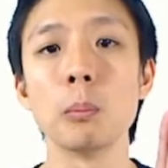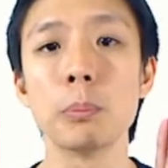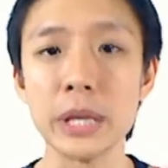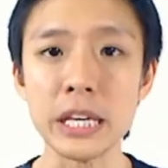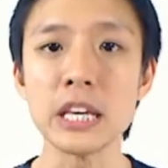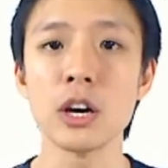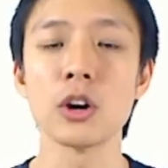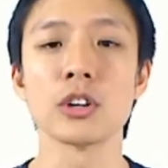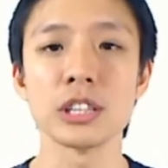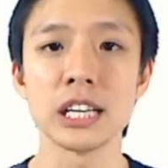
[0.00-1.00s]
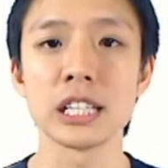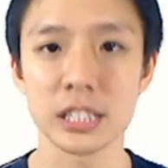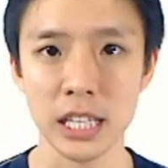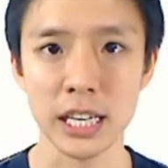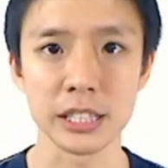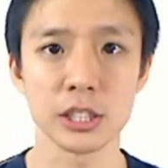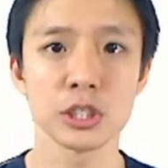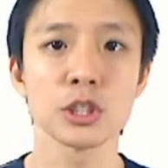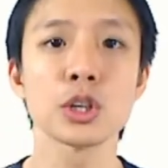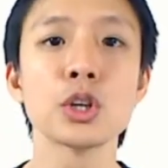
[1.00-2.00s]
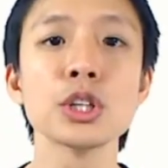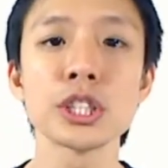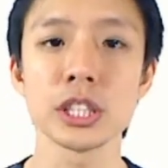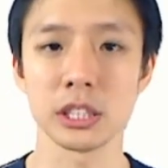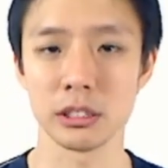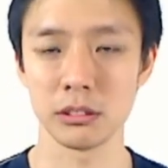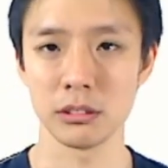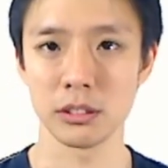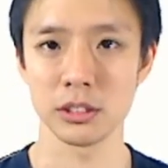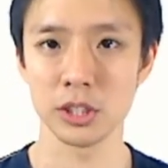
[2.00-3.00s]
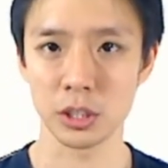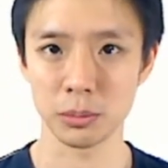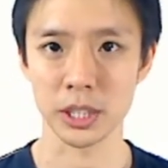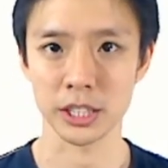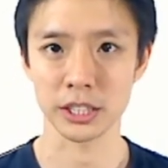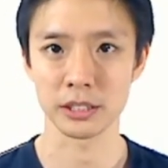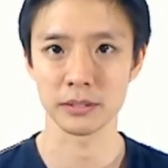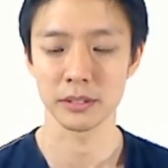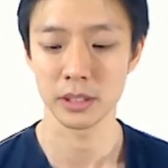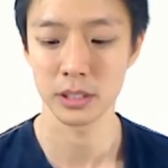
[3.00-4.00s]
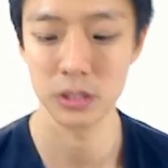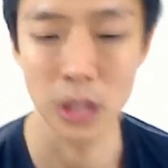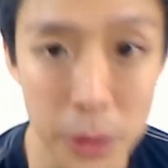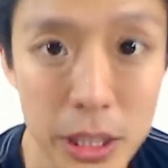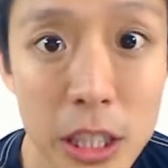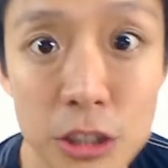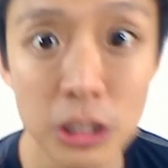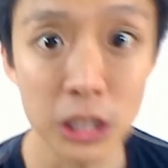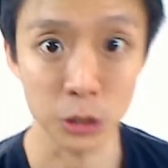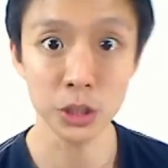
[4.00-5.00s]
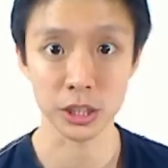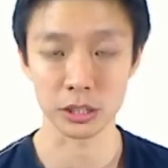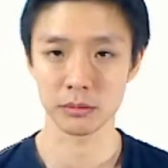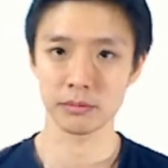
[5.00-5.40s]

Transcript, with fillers: be on their side. Cushion the objection. I mean, literally cushion.